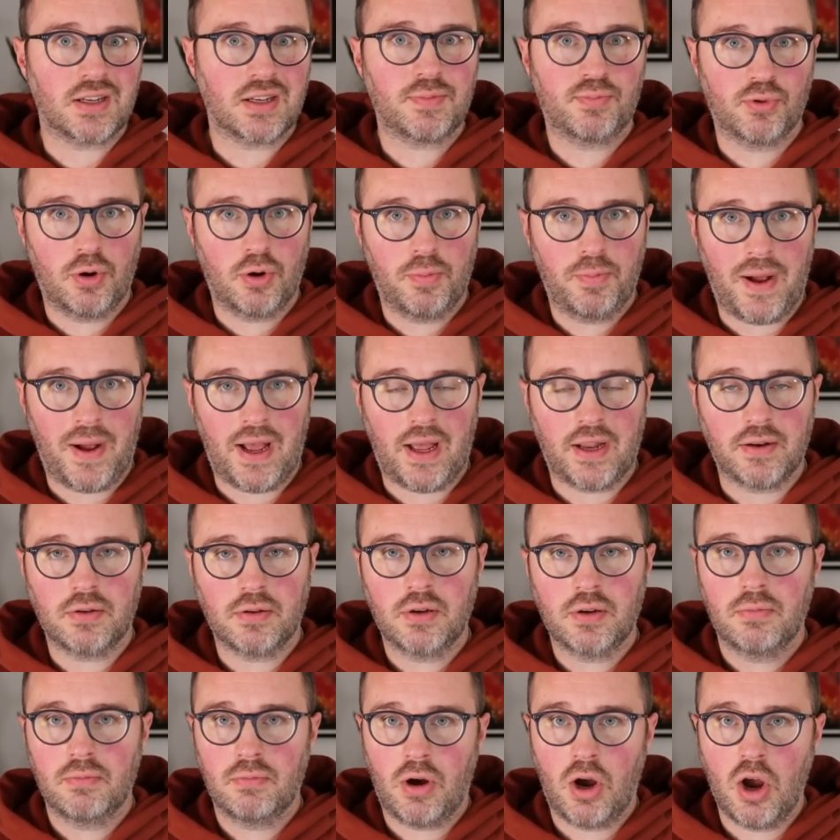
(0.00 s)
broadband,
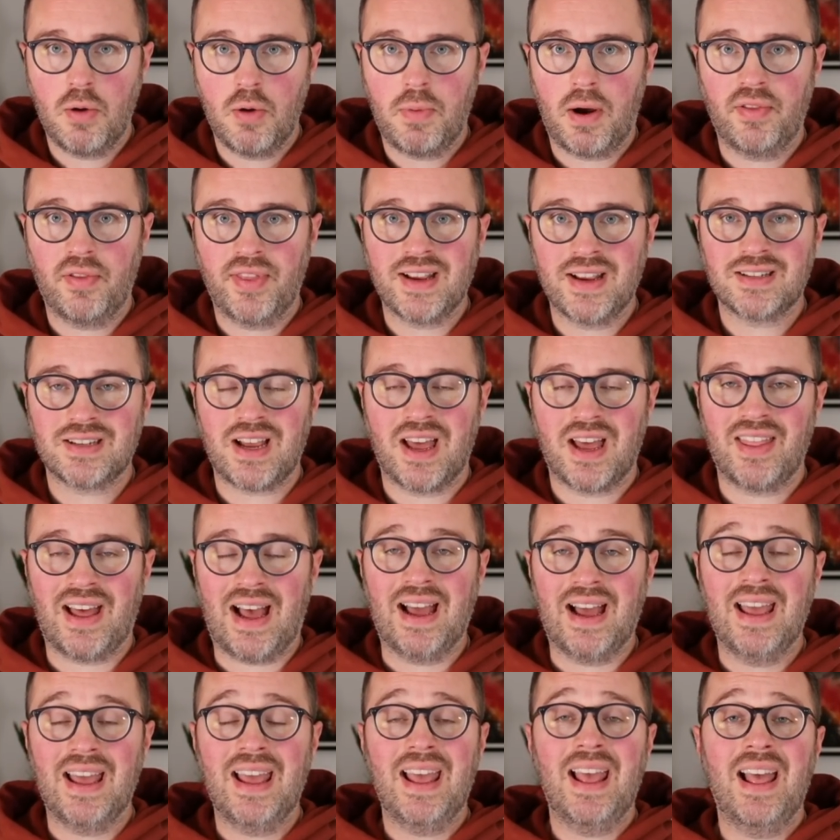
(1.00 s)
mobile, things like
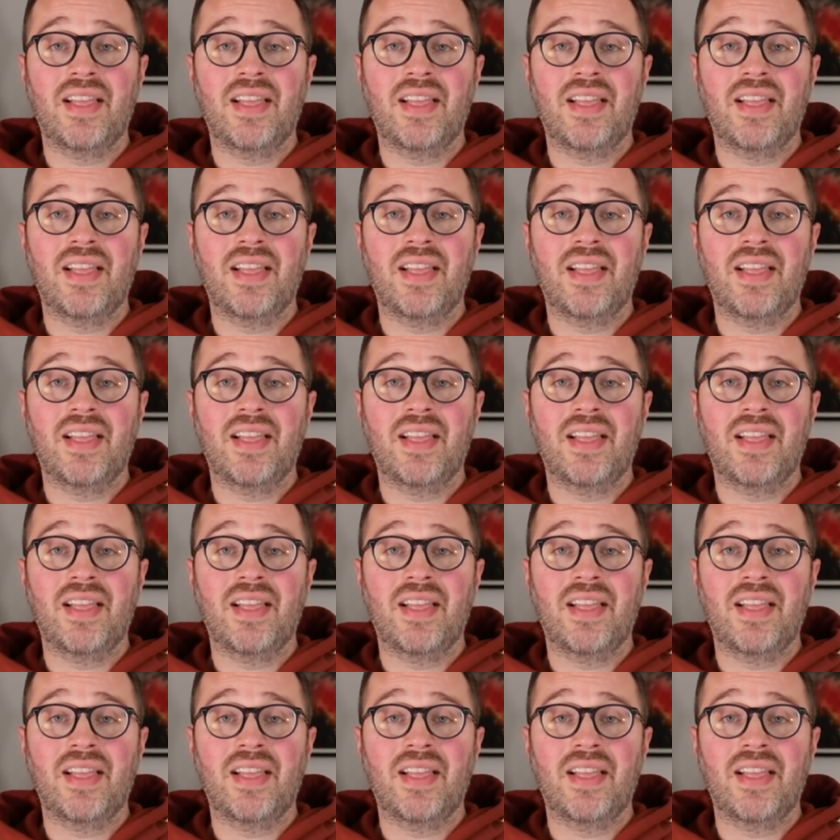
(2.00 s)
that,